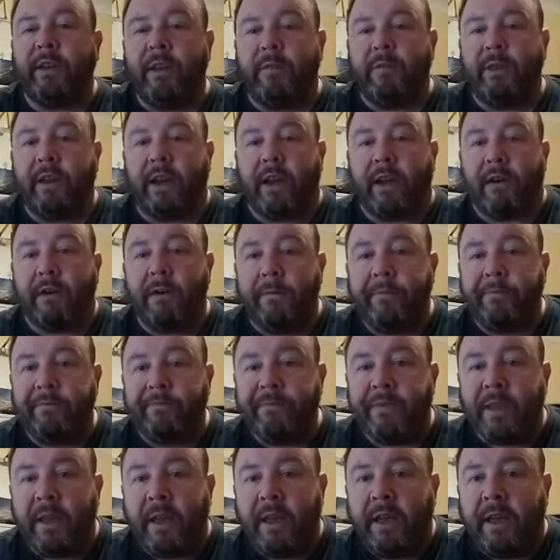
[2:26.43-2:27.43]
there we go.
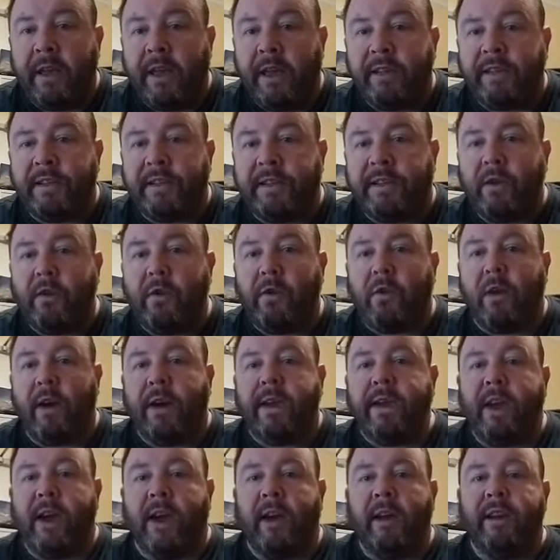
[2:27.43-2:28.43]
It's still
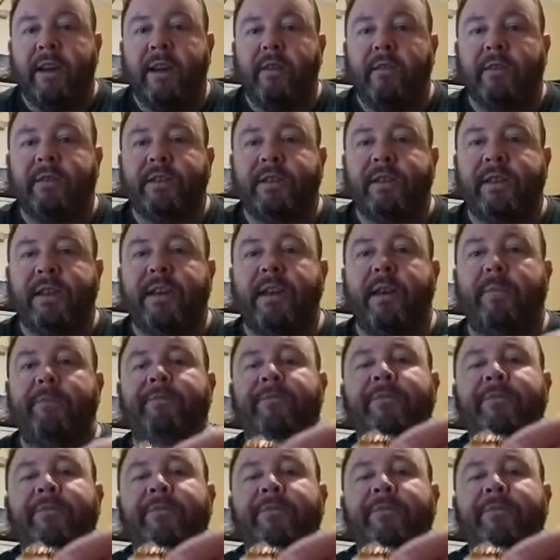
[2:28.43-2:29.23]
quite young. It obviously